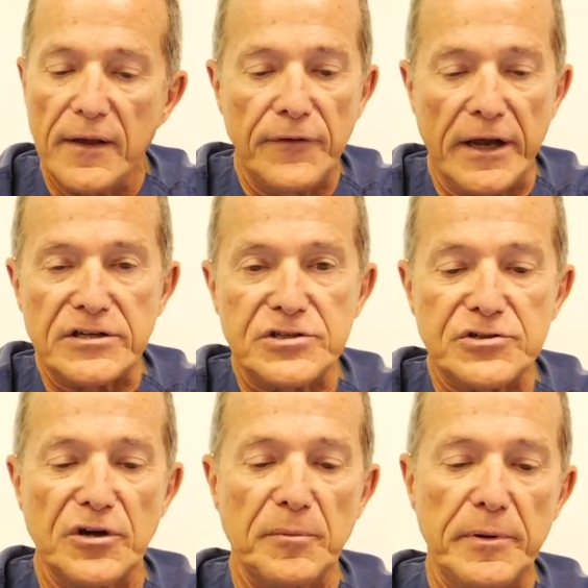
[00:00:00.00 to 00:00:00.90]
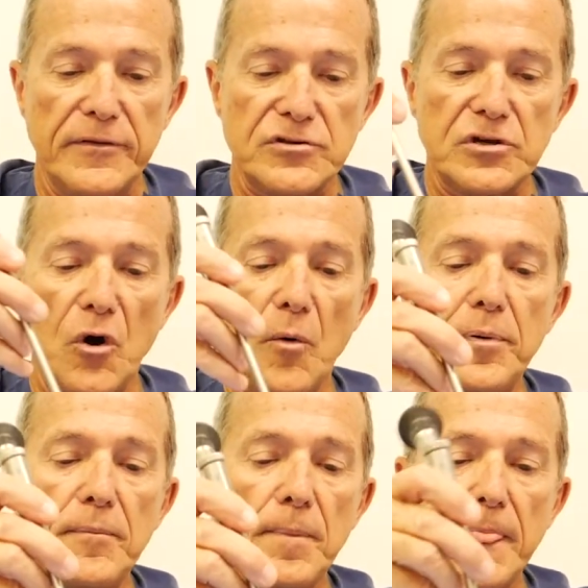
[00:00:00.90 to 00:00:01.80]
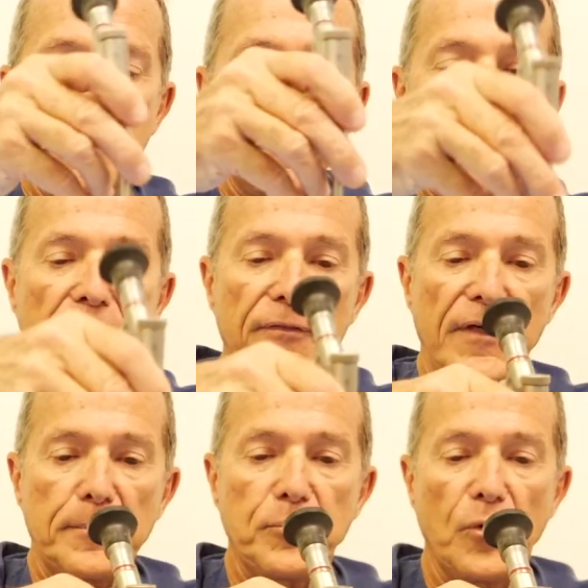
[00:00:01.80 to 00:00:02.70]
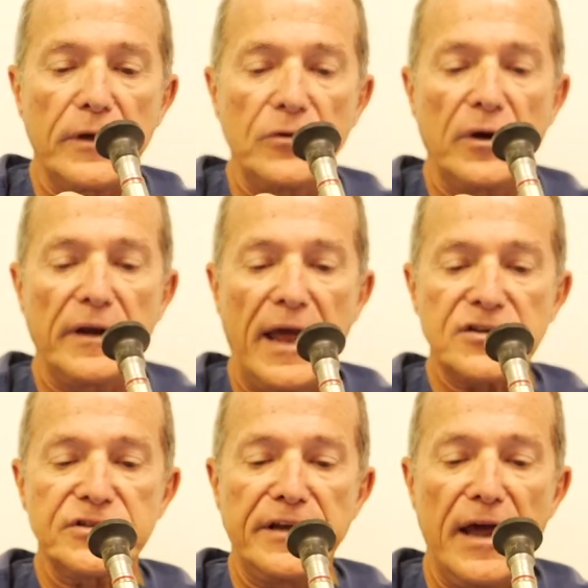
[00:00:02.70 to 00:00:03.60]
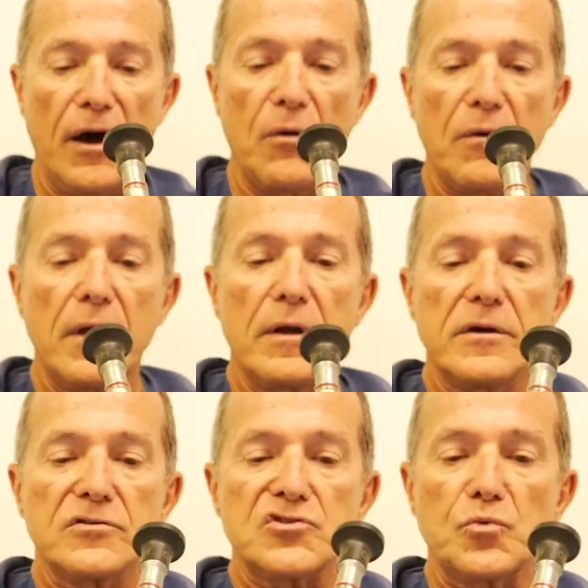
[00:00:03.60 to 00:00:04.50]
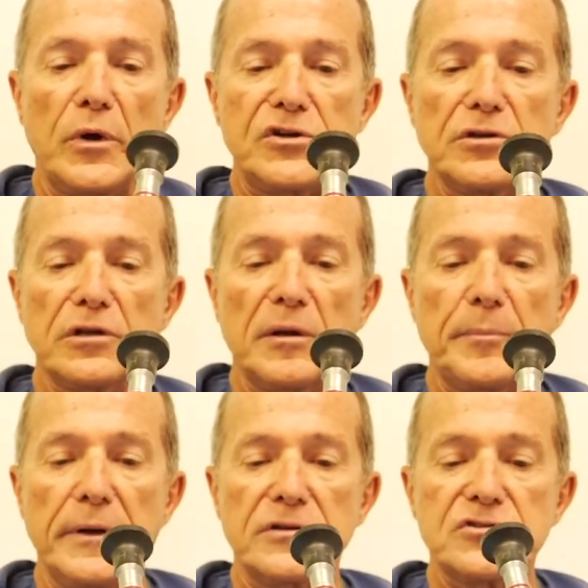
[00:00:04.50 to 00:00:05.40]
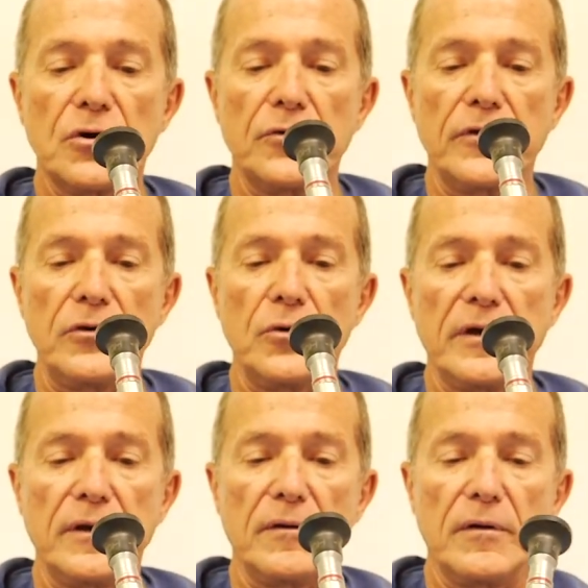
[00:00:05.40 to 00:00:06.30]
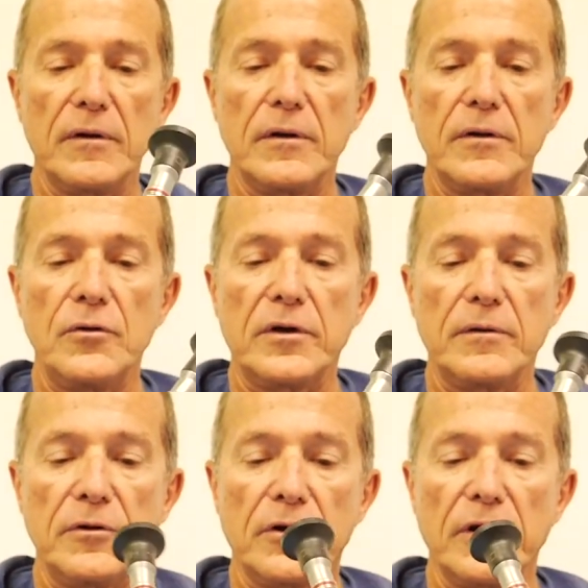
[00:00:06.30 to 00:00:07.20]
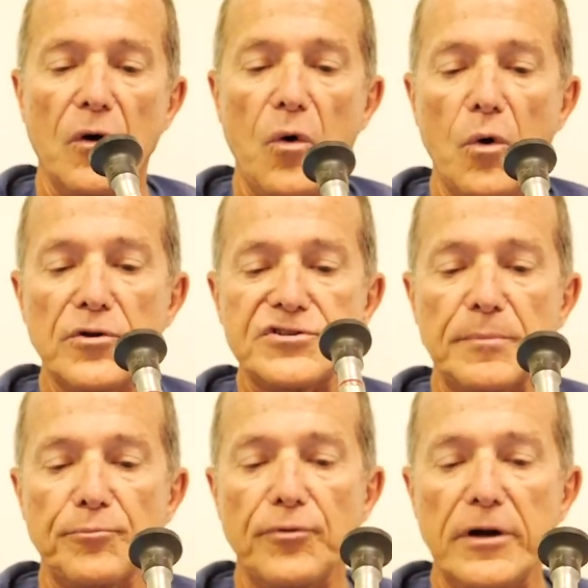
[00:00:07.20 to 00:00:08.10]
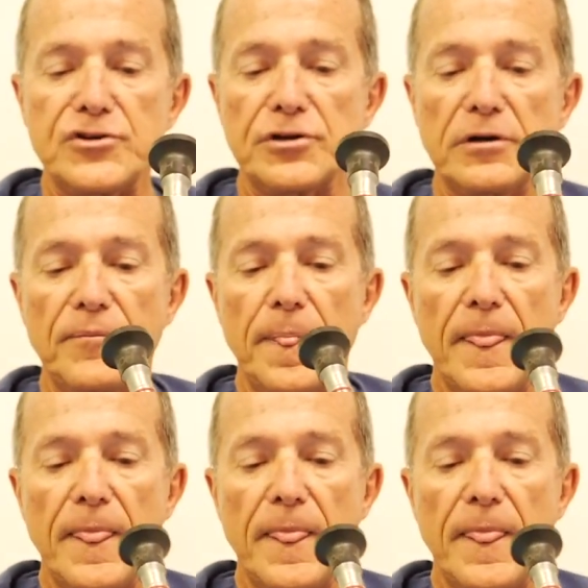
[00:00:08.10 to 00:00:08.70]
Next is going to be the scope, and at that point you can actually now switch a little bit so that you're going to hold some pressure